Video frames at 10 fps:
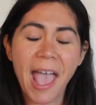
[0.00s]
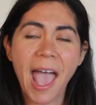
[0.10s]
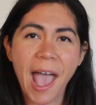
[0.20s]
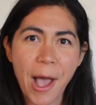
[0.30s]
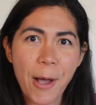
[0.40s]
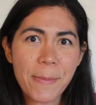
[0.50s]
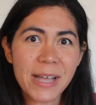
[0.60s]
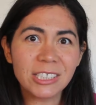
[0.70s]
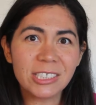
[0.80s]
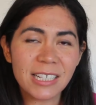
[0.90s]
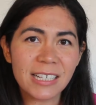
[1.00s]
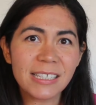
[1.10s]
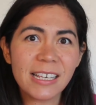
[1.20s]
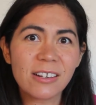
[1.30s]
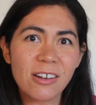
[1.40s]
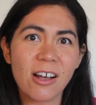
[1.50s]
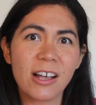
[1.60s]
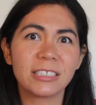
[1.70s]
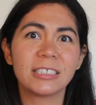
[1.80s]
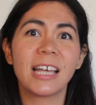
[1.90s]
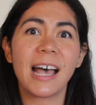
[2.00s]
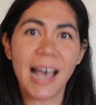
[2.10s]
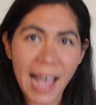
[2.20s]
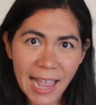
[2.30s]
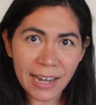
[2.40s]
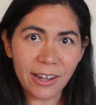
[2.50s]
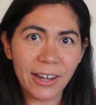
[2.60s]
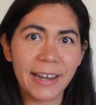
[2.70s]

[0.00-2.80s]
How much does it cost to hire